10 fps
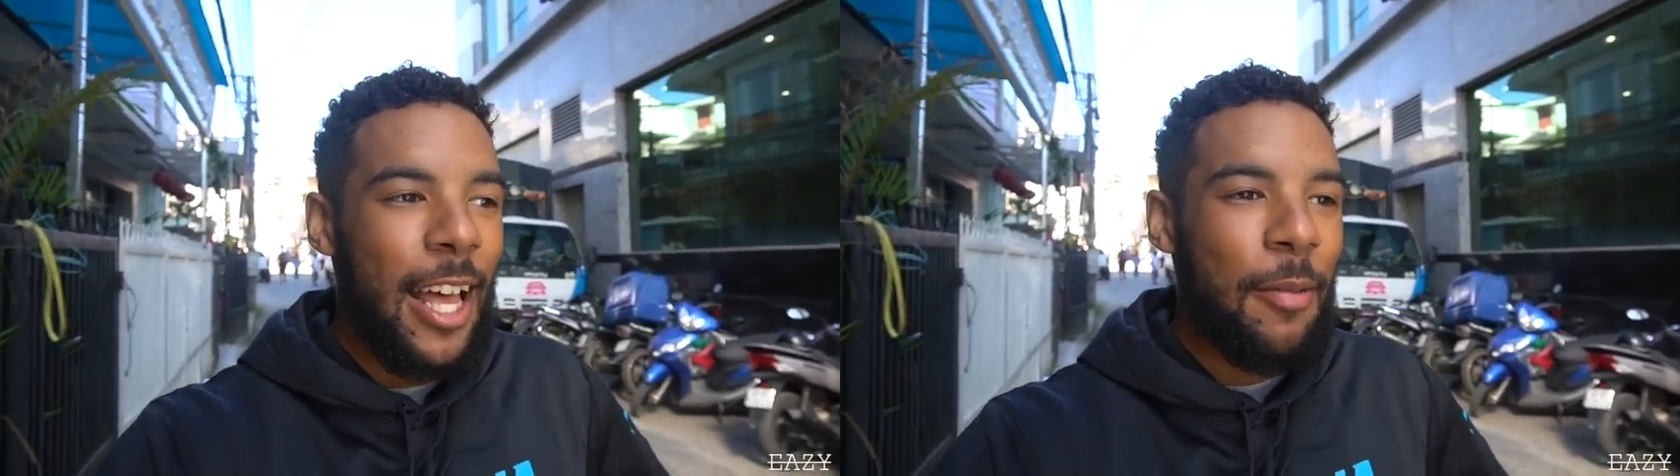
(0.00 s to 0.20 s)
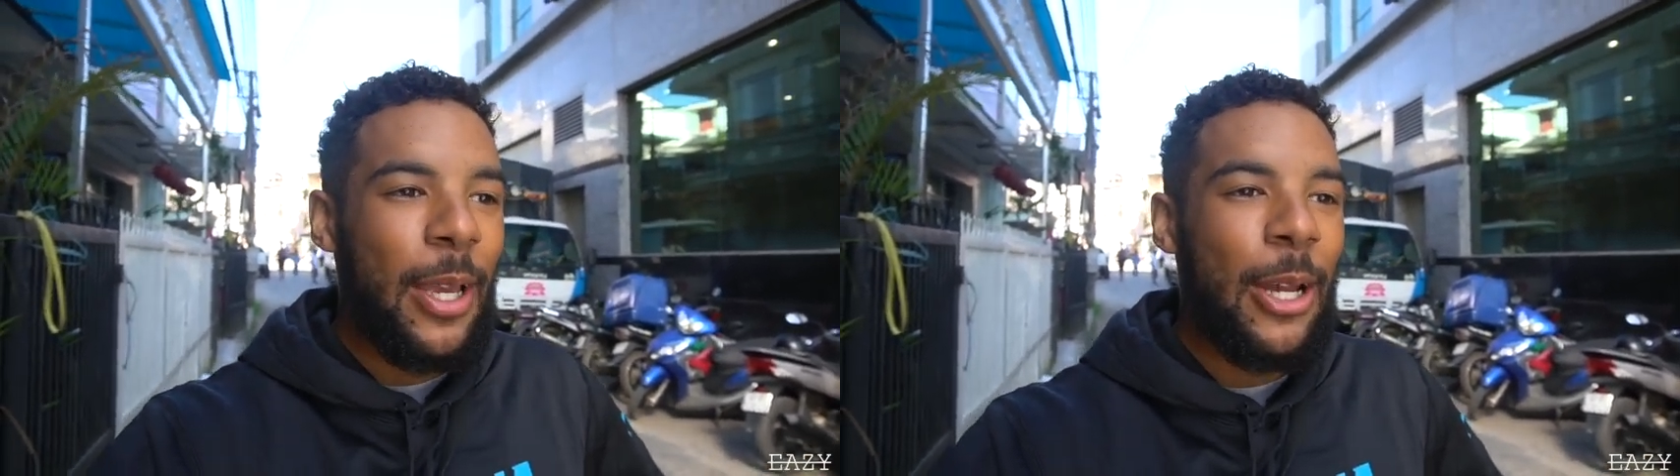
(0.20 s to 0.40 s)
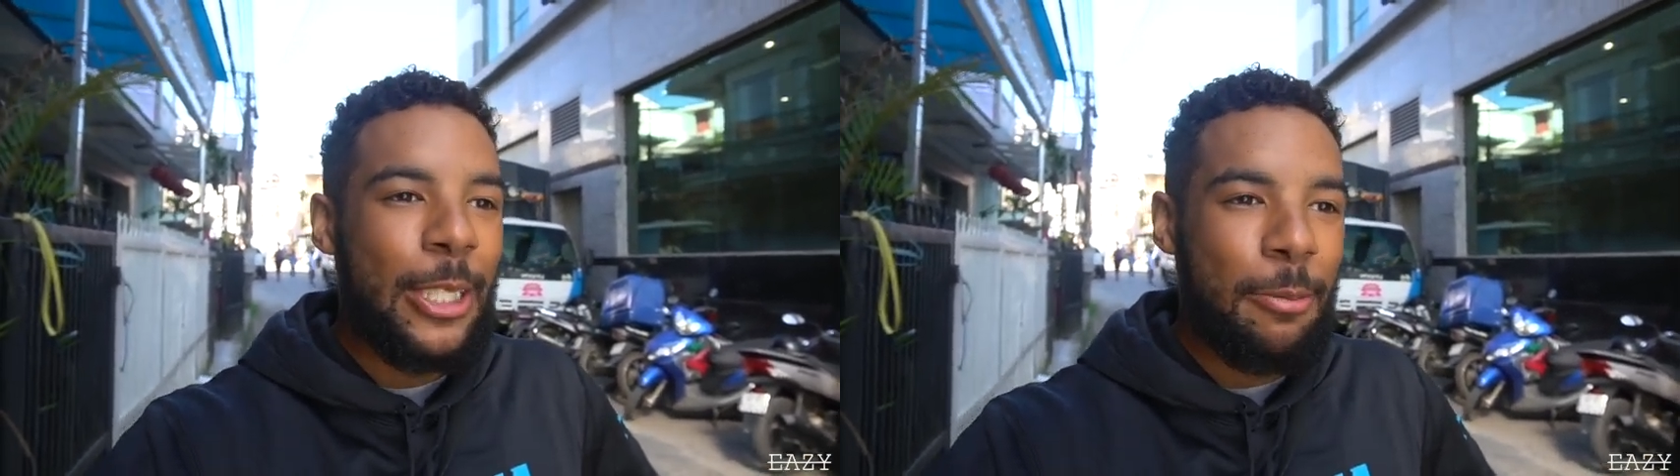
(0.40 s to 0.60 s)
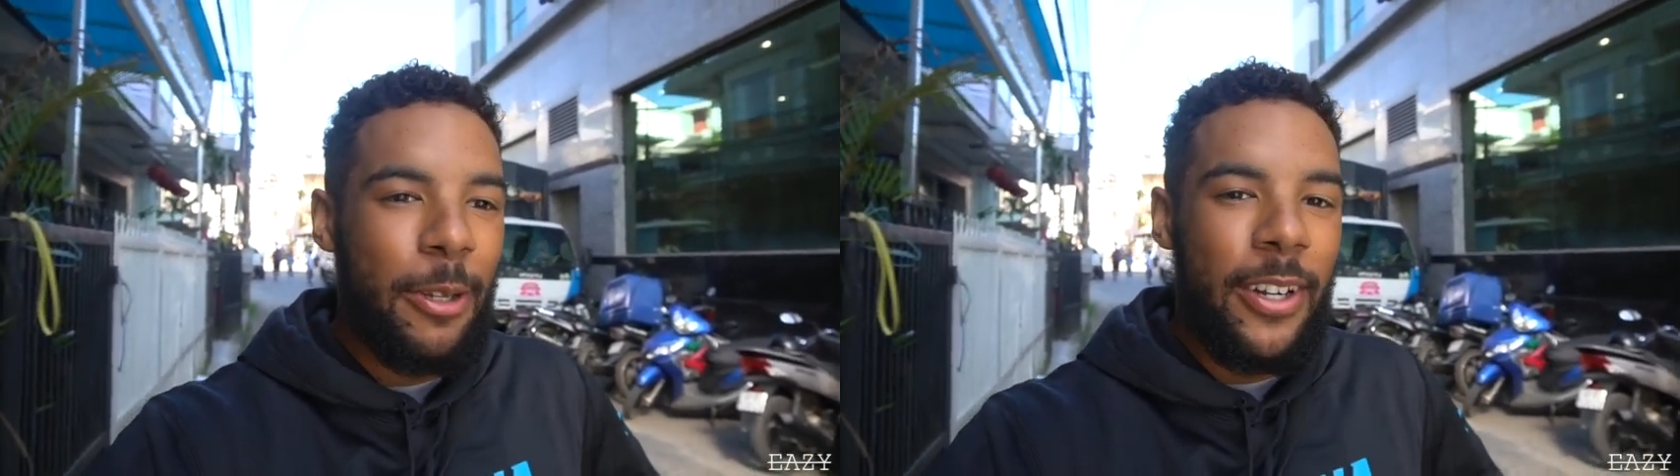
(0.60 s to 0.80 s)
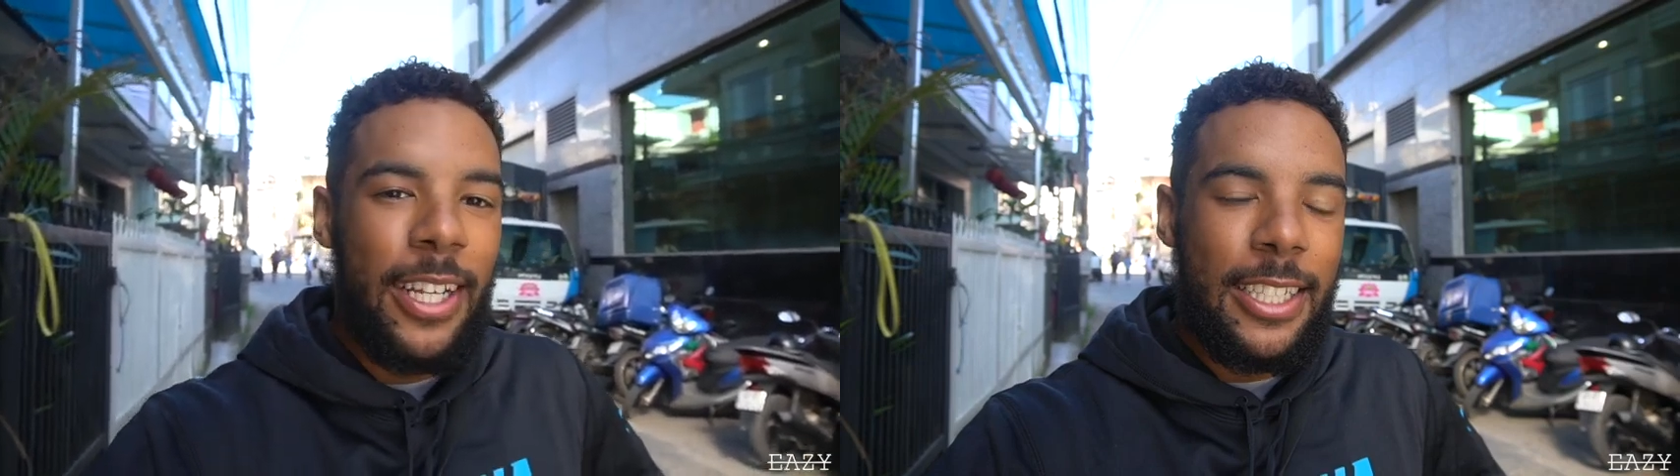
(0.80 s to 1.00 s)
I'm in good
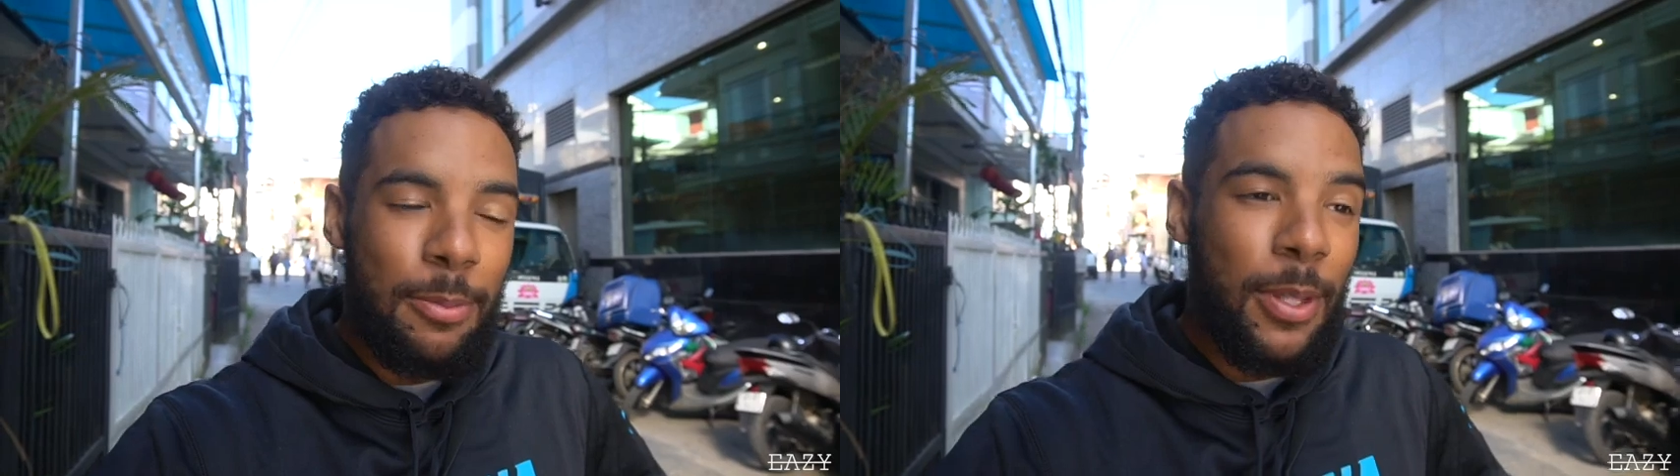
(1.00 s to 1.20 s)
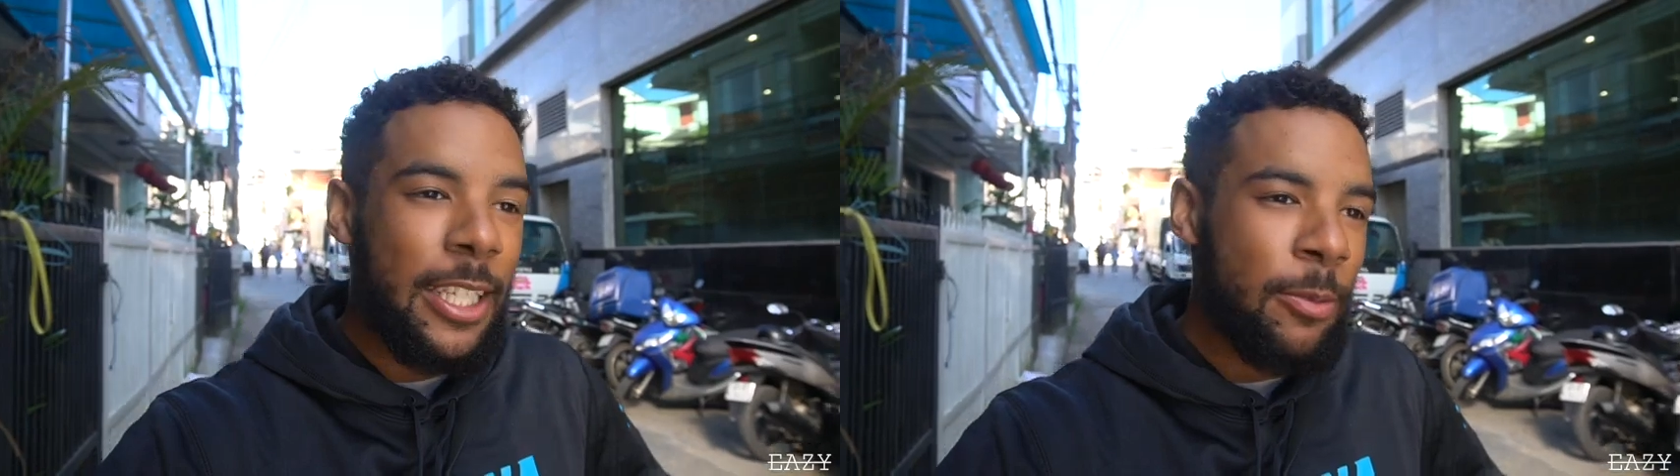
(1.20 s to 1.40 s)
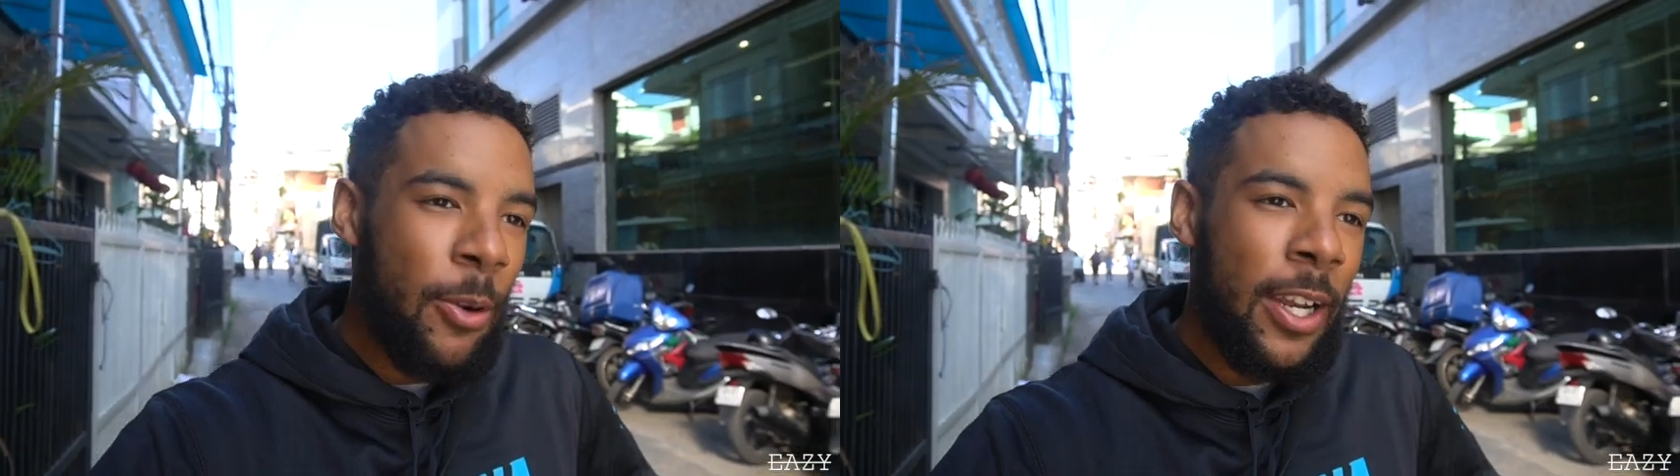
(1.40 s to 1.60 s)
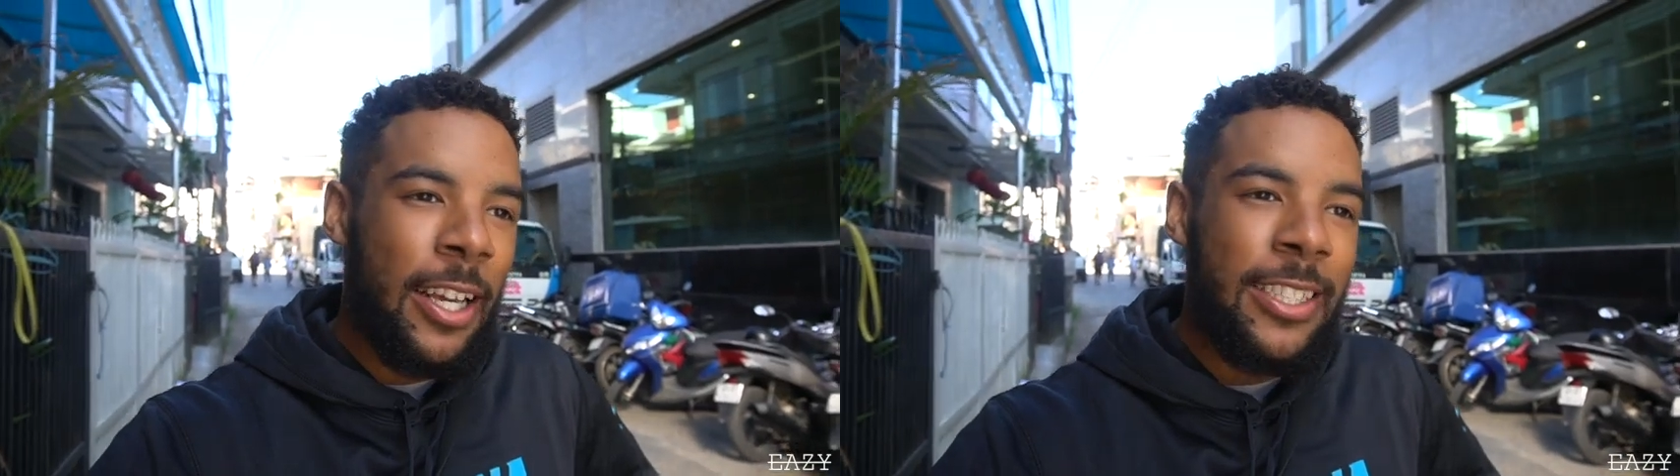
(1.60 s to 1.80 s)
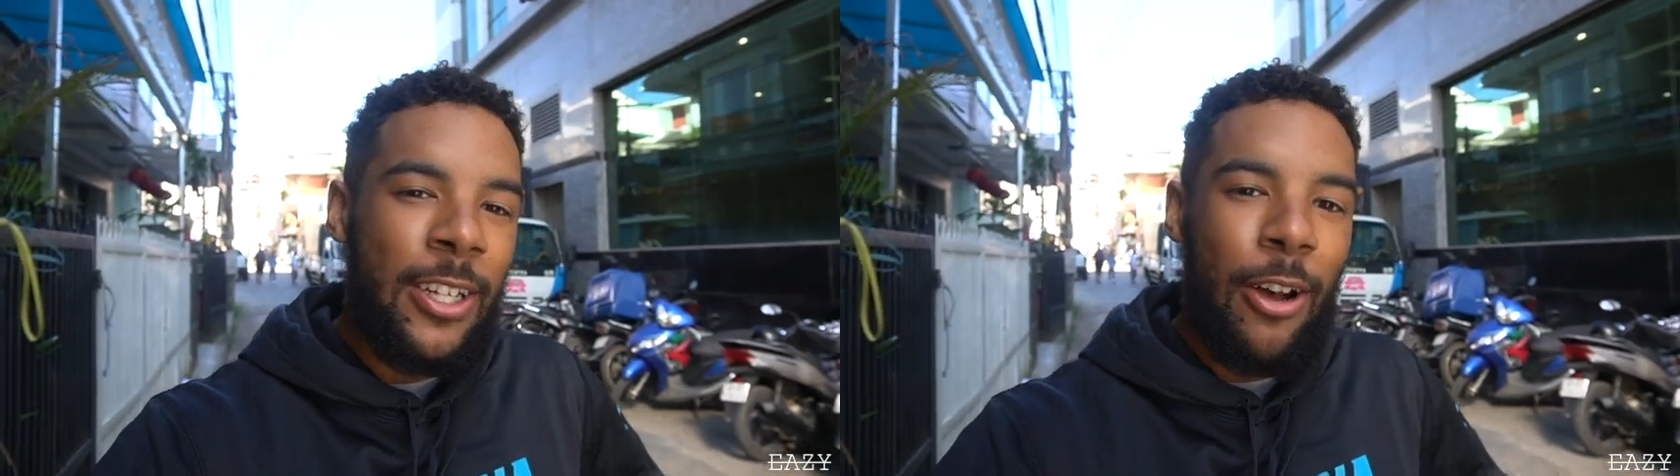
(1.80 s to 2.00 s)
spirits. But this
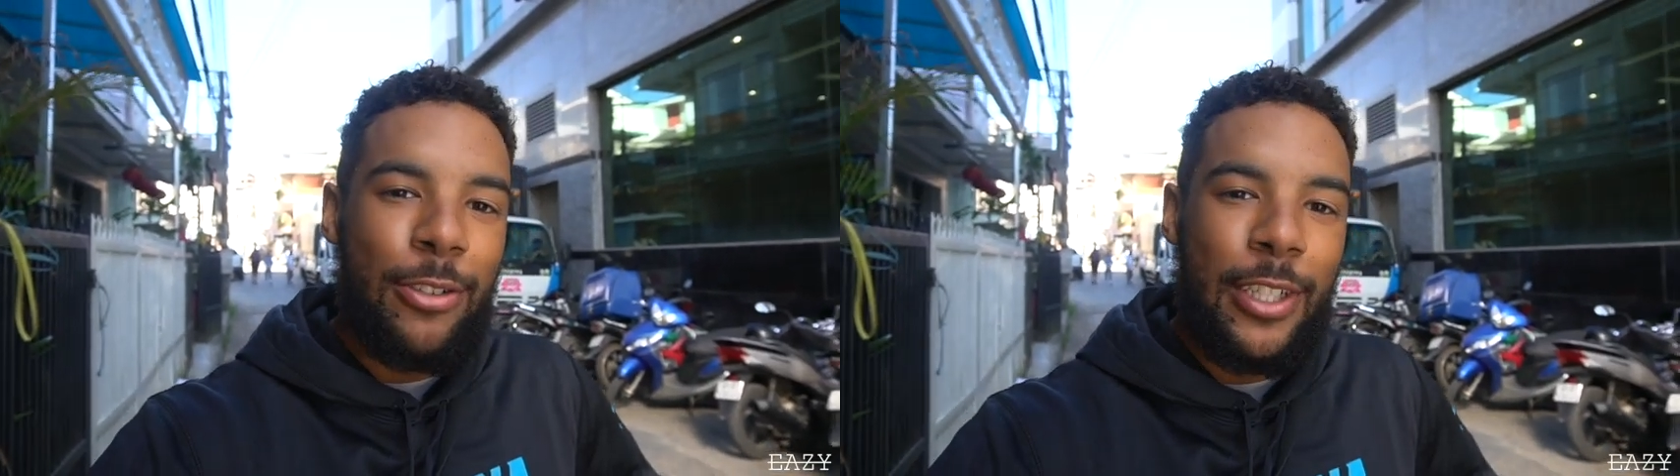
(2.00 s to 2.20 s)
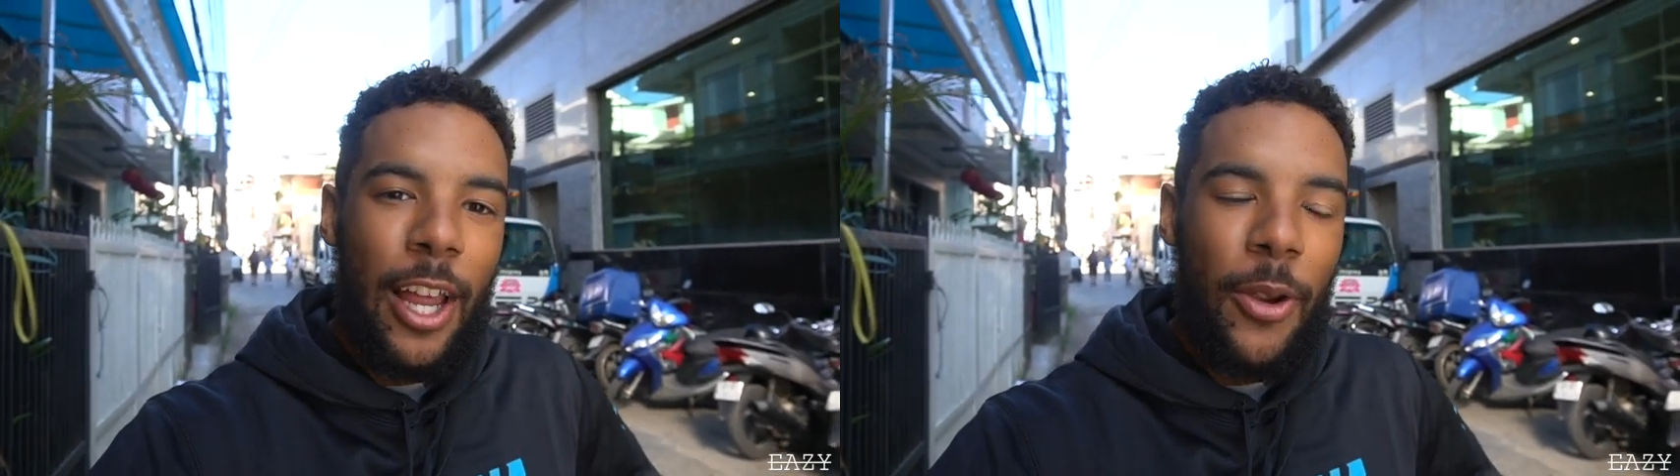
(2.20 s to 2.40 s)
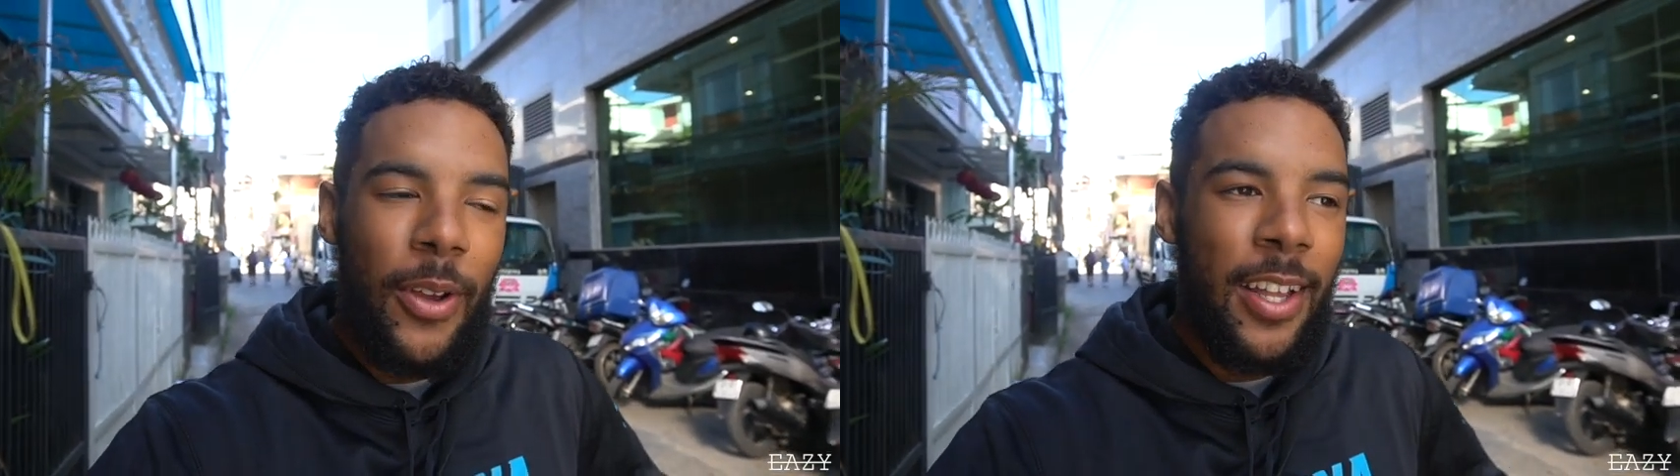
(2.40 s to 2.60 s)
morning is sort of slow.